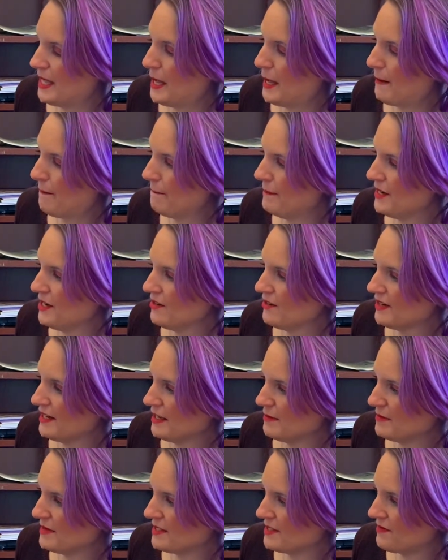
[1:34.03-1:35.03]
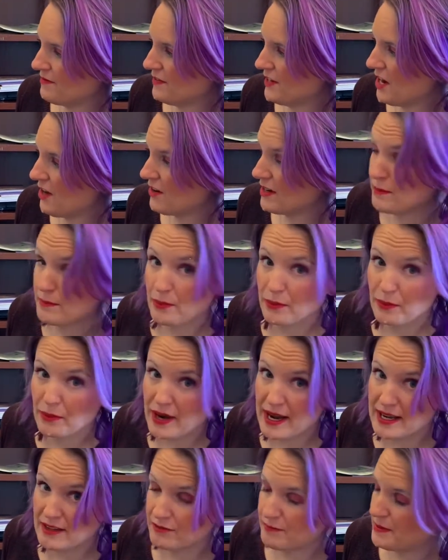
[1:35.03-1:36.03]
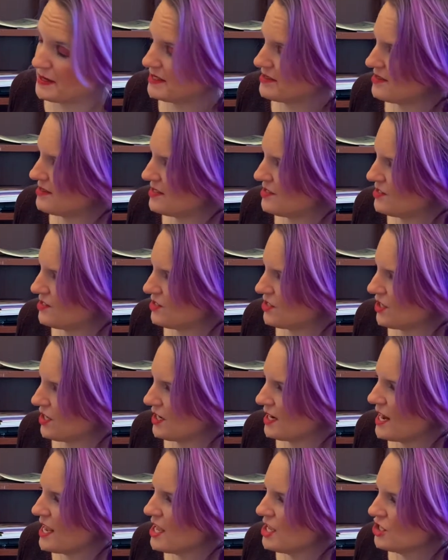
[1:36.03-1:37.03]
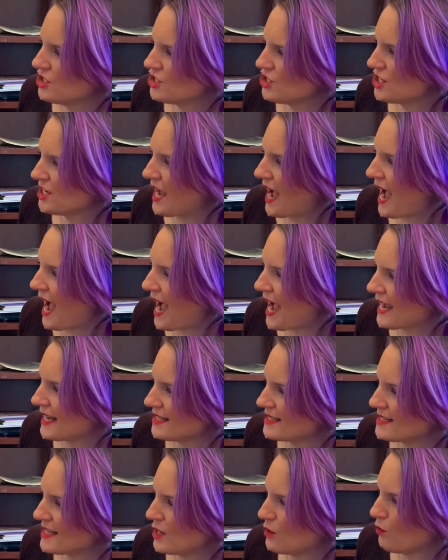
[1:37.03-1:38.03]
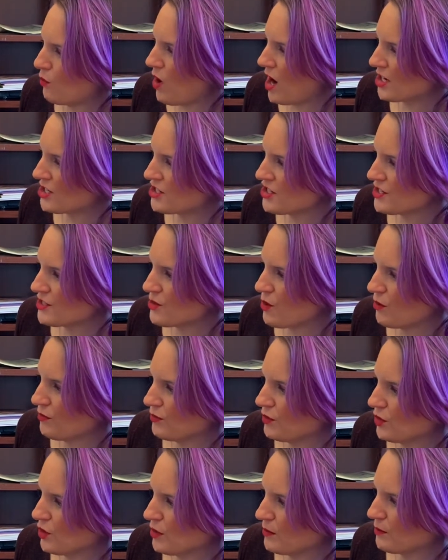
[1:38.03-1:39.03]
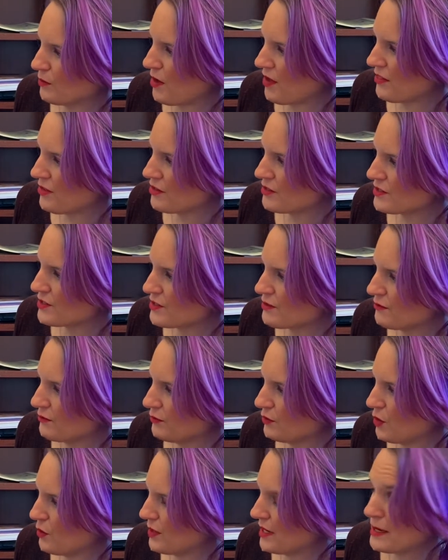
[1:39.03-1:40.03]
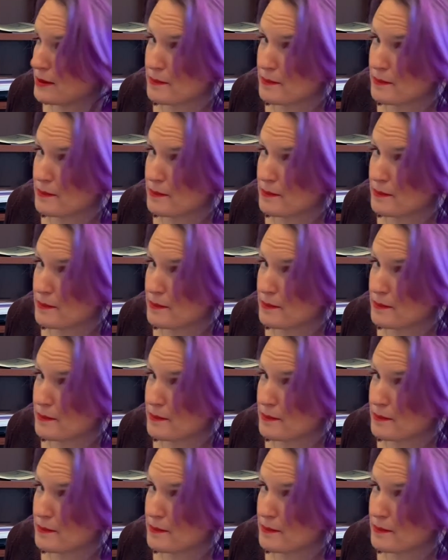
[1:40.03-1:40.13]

Miriam is a very brave big sister. She hides and watches over her brother's floating